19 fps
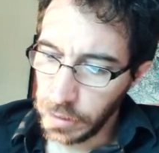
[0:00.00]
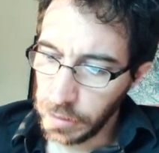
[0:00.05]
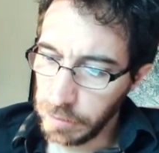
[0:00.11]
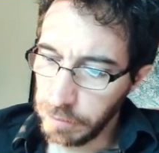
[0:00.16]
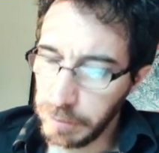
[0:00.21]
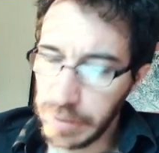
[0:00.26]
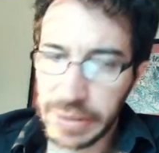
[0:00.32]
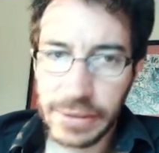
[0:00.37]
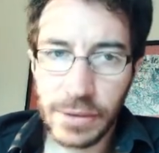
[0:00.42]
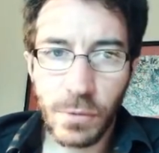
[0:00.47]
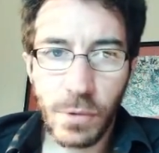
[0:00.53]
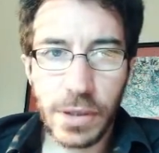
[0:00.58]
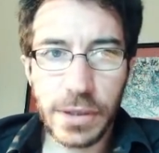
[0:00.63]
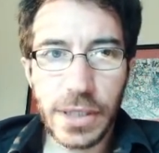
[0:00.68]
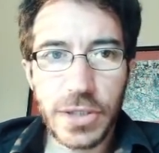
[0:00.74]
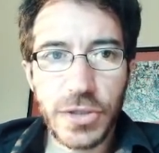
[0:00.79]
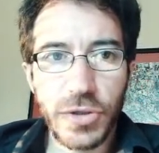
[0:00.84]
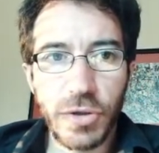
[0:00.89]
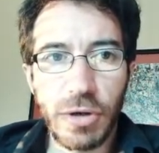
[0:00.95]
but the one
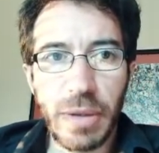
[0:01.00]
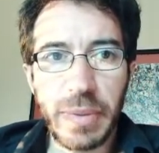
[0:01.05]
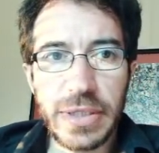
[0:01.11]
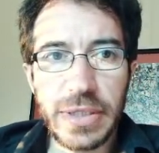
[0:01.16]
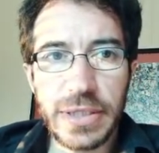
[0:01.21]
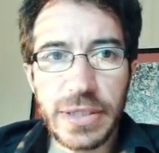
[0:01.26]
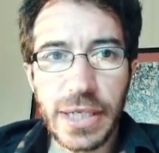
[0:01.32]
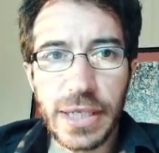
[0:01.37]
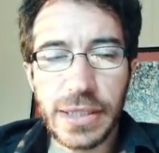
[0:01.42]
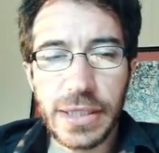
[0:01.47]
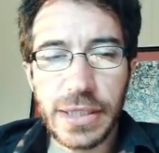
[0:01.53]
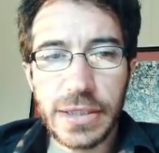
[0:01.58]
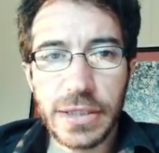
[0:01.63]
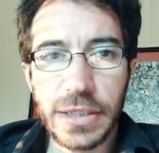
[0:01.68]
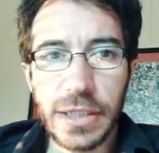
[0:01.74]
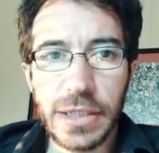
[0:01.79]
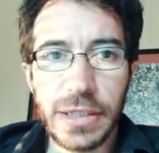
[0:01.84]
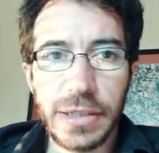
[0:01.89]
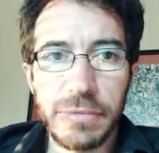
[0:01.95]
that show up inside the
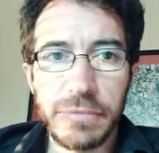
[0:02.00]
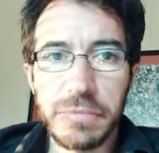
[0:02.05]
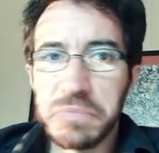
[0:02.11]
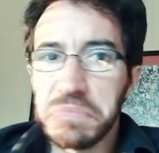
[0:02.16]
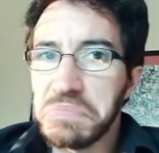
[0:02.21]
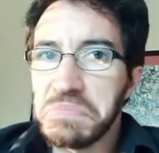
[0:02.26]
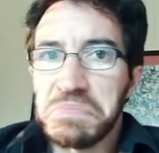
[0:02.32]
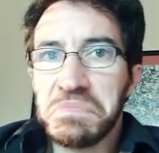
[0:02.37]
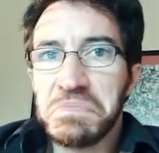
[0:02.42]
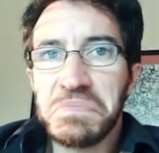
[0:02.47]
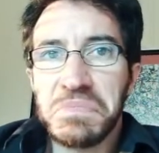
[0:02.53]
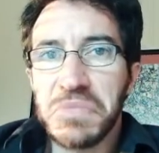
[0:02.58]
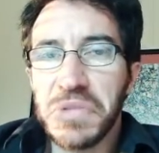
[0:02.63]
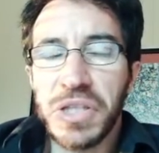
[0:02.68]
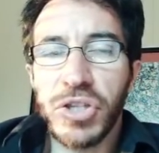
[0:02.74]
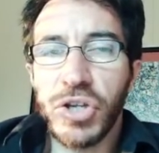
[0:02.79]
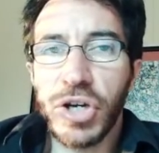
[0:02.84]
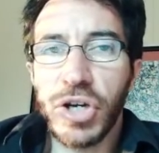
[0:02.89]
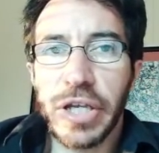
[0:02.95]
term
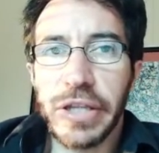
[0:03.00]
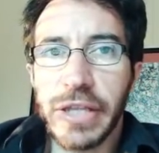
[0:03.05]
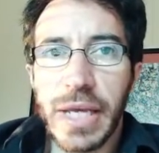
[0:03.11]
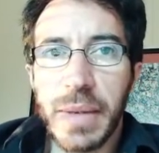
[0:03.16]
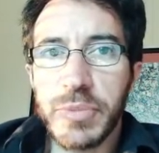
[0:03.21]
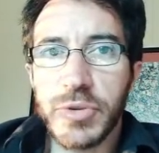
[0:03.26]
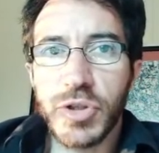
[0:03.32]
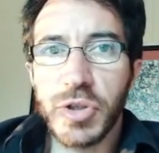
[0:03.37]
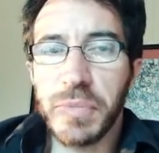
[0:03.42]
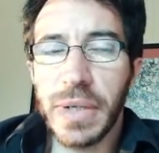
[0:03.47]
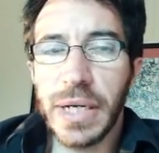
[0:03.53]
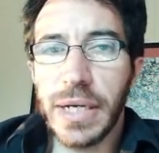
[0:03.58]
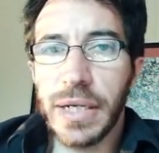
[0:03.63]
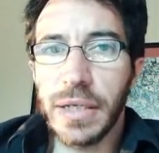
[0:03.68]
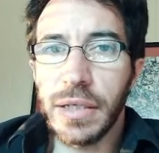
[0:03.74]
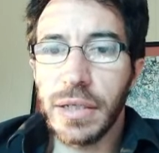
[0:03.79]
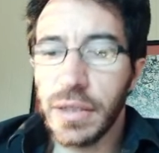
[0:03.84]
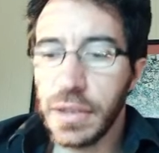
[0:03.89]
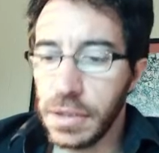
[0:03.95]
did not get captured
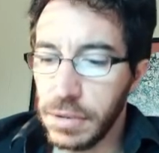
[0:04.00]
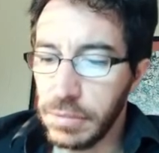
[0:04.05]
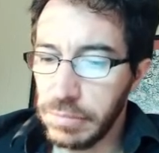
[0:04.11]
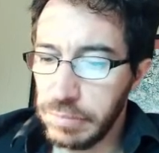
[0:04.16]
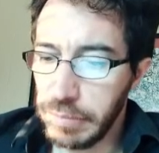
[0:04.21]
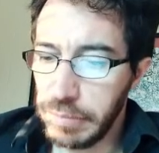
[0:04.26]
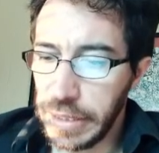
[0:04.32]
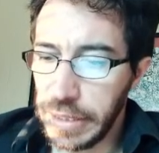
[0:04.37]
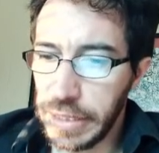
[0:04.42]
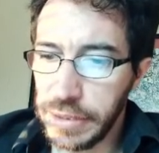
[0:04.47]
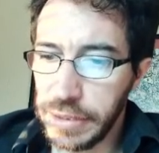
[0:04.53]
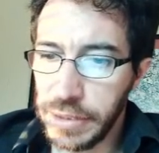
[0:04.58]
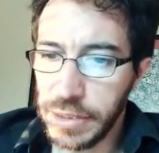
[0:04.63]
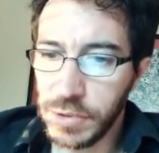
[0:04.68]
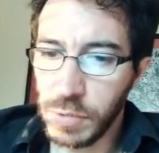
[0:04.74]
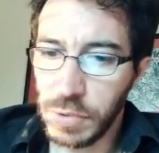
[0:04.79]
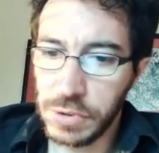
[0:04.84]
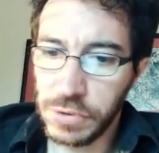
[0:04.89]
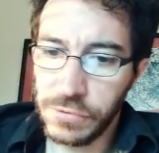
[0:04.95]
by
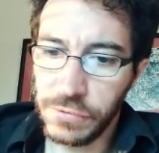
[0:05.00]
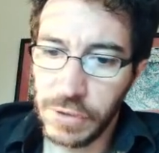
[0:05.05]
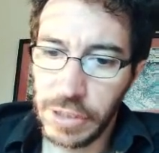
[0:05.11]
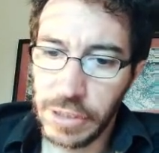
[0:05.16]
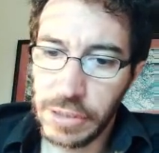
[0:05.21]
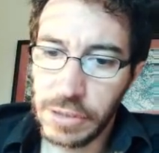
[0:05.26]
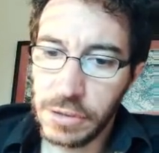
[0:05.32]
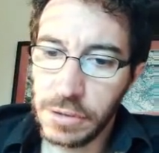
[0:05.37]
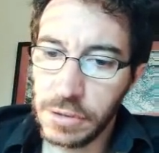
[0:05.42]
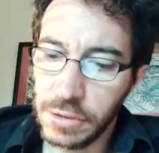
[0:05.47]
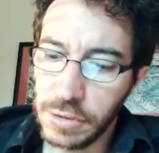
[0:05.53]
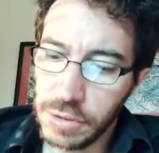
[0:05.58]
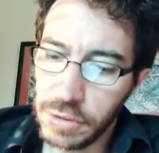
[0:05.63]
this quantifier.